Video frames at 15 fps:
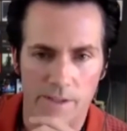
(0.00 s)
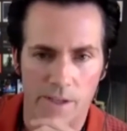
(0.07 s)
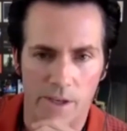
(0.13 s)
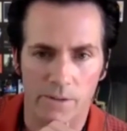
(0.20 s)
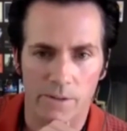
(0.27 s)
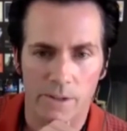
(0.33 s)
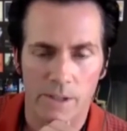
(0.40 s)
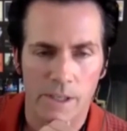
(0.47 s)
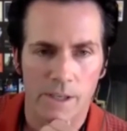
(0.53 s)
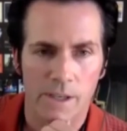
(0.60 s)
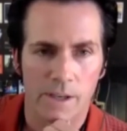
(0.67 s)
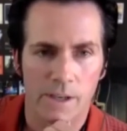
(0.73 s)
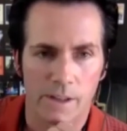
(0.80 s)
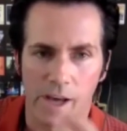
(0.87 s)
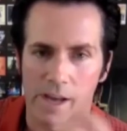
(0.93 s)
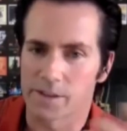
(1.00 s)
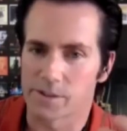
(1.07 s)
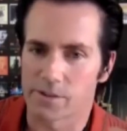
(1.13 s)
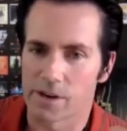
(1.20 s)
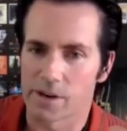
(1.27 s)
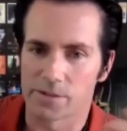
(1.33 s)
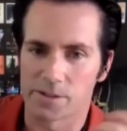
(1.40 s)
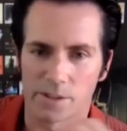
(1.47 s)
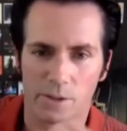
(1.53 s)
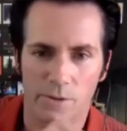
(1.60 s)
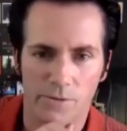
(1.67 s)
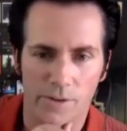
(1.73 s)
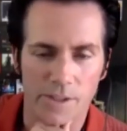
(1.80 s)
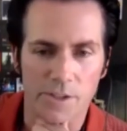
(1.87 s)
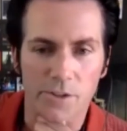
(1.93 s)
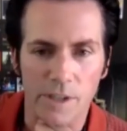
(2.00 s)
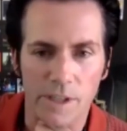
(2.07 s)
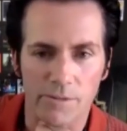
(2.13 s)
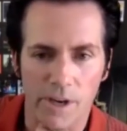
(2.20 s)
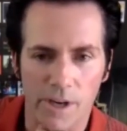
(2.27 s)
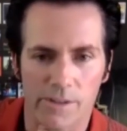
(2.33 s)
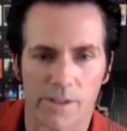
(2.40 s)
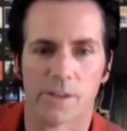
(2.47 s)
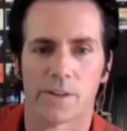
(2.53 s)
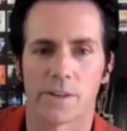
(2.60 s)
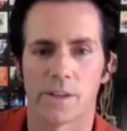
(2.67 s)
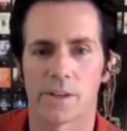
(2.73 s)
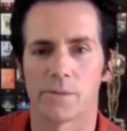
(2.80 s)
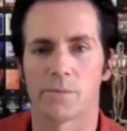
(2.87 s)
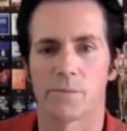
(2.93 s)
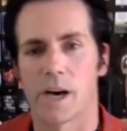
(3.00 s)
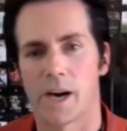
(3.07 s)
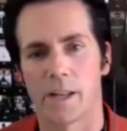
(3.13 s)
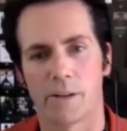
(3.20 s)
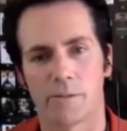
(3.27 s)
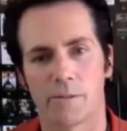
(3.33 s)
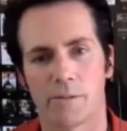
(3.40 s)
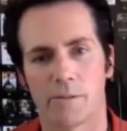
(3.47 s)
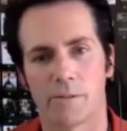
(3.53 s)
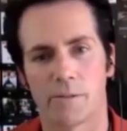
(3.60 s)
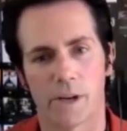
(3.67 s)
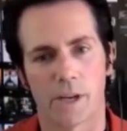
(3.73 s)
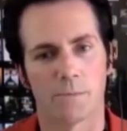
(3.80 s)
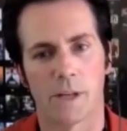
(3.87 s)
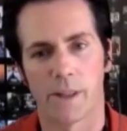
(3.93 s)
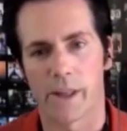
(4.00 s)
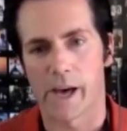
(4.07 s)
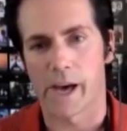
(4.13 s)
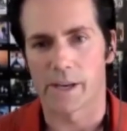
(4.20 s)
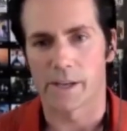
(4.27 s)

So that is ground zero for any screenwriter out there. We highly recommend that.